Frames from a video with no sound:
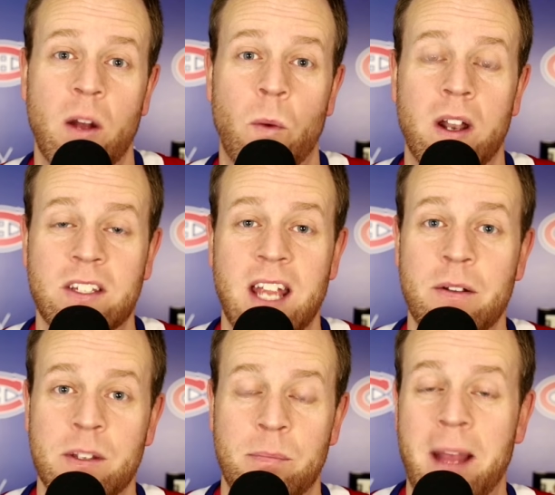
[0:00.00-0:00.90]
I want to say it
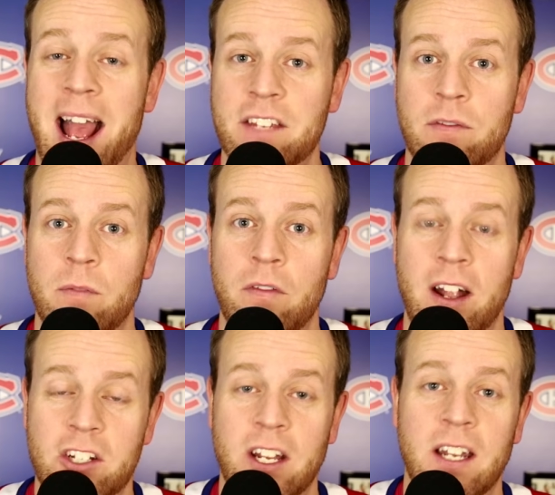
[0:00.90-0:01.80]
was a pass from
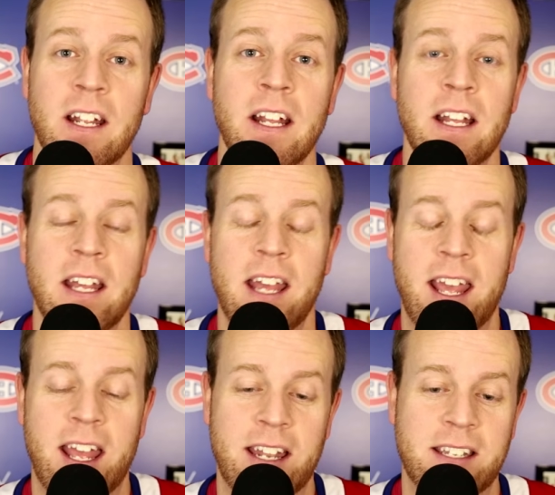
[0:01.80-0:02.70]
Ovechkin,
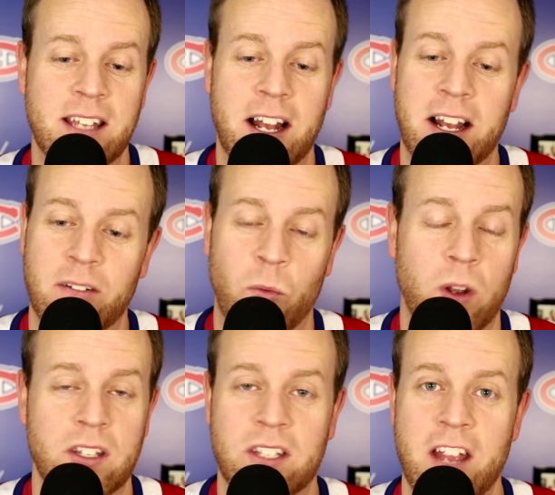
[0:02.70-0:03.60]
and
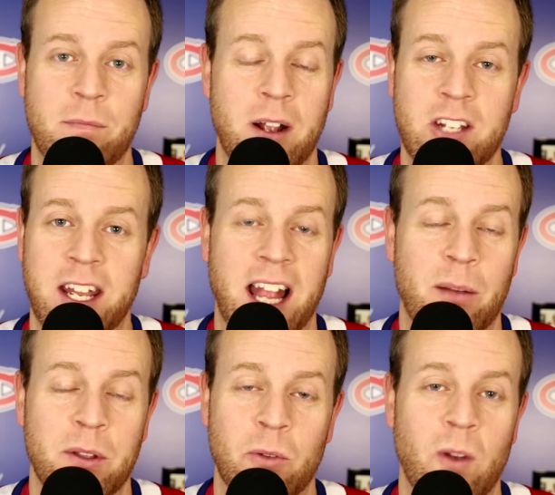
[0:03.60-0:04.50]
what a save by Jake
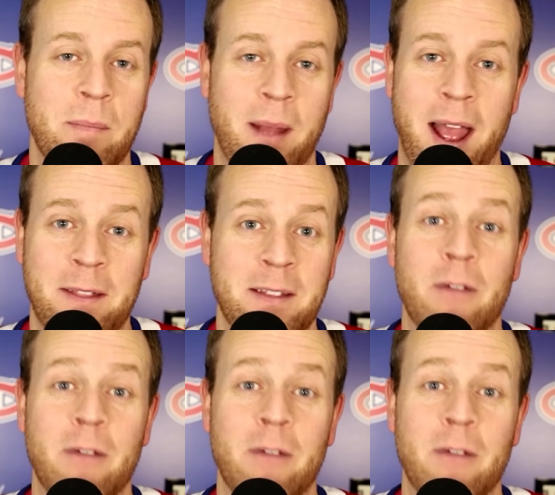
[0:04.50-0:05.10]
Allen with the right pad there.